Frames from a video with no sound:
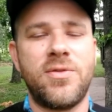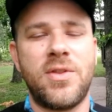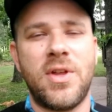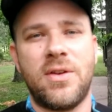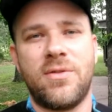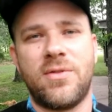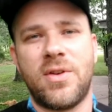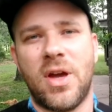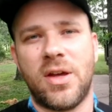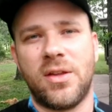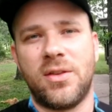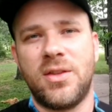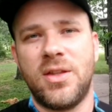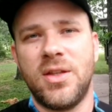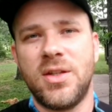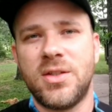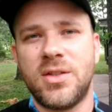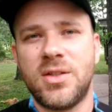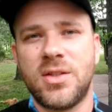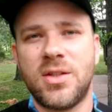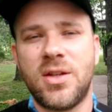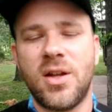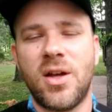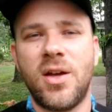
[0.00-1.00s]
They've got this
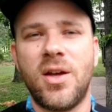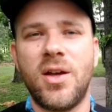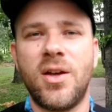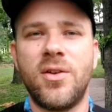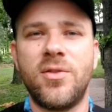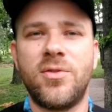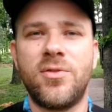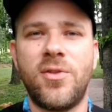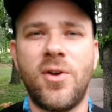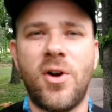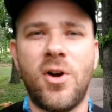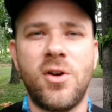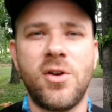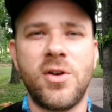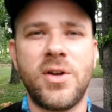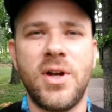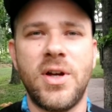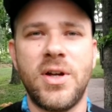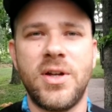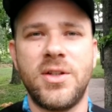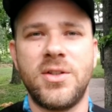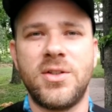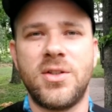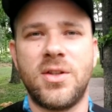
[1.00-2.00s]
stuff, all
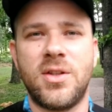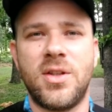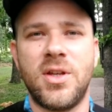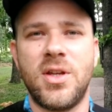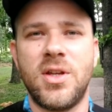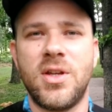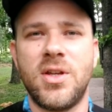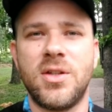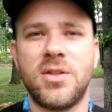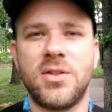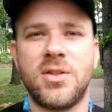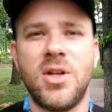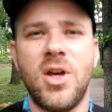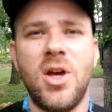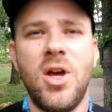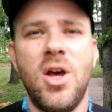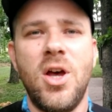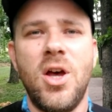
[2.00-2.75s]
kinds of things,